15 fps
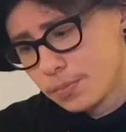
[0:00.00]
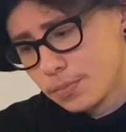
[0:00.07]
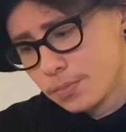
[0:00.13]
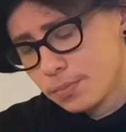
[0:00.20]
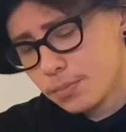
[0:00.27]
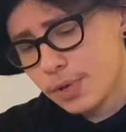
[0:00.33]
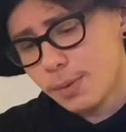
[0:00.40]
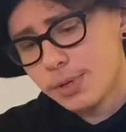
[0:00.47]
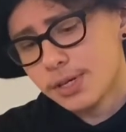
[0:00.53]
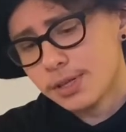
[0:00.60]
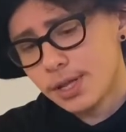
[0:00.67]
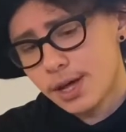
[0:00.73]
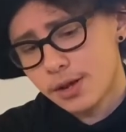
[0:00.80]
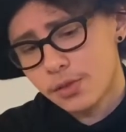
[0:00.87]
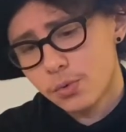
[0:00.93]
Maybe a
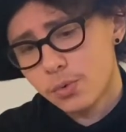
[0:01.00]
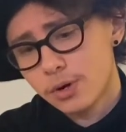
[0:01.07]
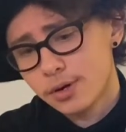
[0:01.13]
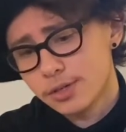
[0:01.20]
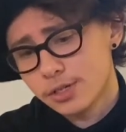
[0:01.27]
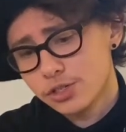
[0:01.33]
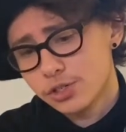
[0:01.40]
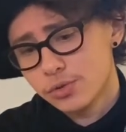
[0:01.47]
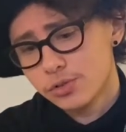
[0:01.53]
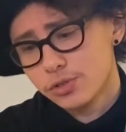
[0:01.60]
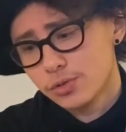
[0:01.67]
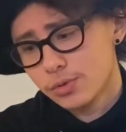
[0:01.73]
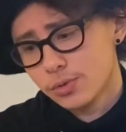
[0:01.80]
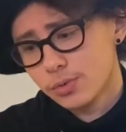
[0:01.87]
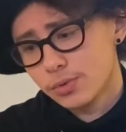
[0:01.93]
lot of the work that you
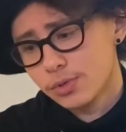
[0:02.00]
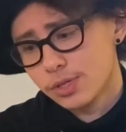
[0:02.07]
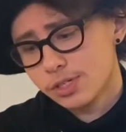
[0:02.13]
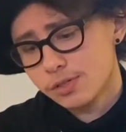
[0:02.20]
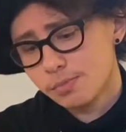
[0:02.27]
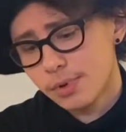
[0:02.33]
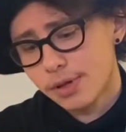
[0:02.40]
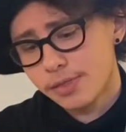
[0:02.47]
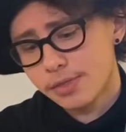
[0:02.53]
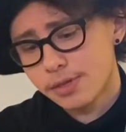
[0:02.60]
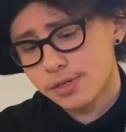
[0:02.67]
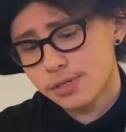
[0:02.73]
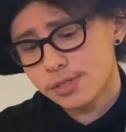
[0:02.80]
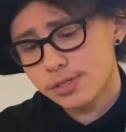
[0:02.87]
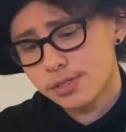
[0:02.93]
do this month
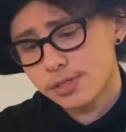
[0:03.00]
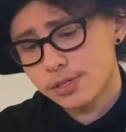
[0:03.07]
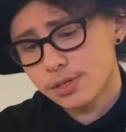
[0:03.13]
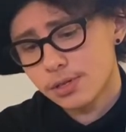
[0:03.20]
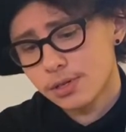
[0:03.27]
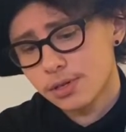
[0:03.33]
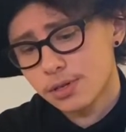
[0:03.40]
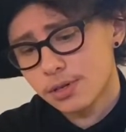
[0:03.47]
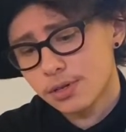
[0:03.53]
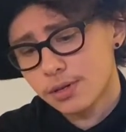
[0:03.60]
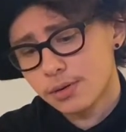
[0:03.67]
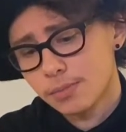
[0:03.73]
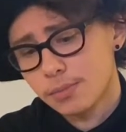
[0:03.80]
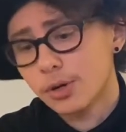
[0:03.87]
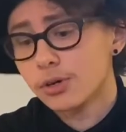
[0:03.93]
is
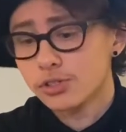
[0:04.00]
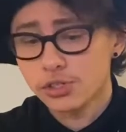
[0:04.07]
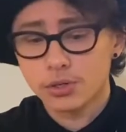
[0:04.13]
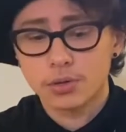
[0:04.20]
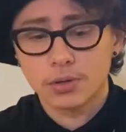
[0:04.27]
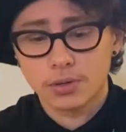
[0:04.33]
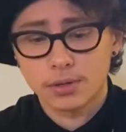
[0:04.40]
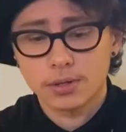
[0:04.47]
personal.